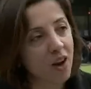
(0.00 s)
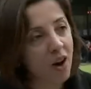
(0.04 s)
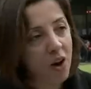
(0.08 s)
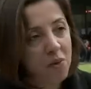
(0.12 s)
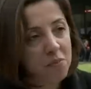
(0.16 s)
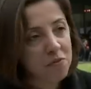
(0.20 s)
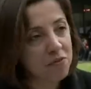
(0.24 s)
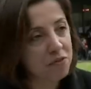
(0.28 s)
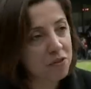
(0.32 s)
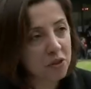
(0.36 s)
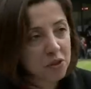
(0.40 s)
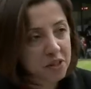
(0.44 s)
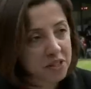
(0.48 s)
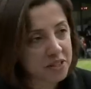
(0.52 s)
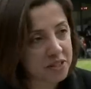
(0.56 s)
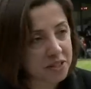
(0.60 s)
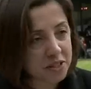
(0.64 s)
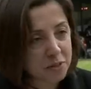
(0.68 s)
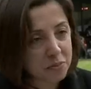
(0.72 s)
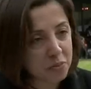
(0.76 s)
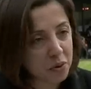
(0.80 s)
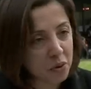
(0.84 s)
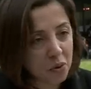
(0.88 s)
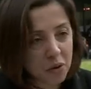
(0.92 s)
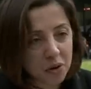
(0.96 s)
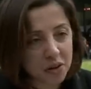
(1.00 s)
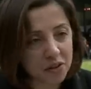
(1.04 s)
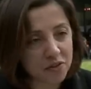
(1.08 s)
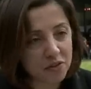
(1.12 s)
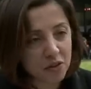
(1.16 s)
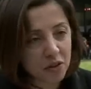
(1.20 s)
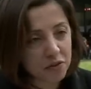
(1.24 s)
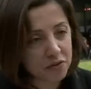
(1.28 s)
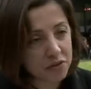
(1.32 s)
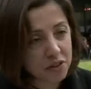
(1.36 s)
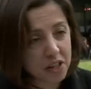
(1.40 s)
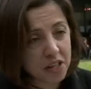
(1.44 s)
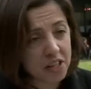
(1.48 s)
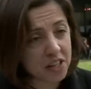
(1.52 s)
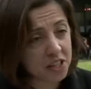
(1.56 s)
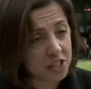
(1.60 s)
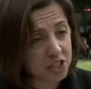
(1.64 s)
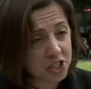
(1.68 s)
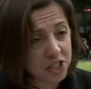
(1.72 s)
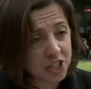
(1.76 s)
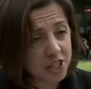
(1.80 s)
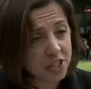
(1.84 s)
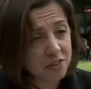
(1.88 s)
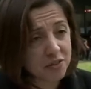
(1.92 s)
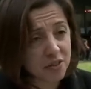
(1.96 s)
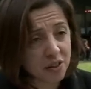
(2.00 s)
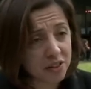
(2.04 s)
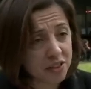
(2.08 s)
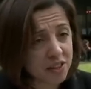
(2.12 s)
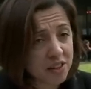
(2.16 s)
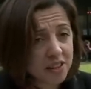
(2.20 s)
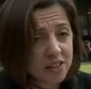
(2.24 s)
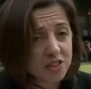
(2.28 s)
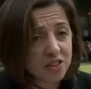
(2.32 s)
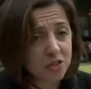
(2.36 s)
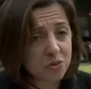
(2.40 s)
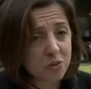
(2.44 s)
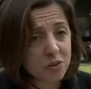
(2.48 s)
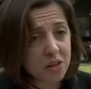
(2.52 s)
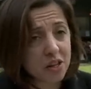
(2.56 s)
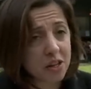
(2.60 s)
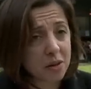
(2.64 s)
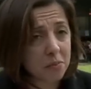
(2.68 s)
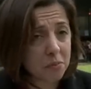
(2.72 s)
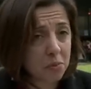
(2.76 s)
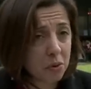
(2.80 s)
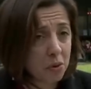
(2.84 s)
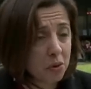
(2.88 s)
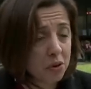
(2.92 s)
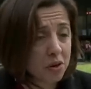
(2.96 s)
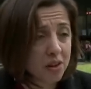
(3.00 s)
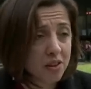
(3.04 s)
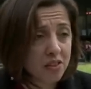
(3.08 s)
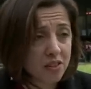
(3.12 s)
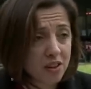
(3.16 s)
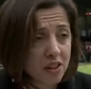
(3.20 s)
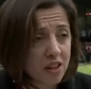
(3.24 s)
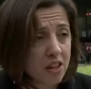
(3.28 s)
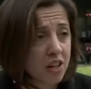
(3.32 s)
I'm fully supportive of the initiative. I think it's really important.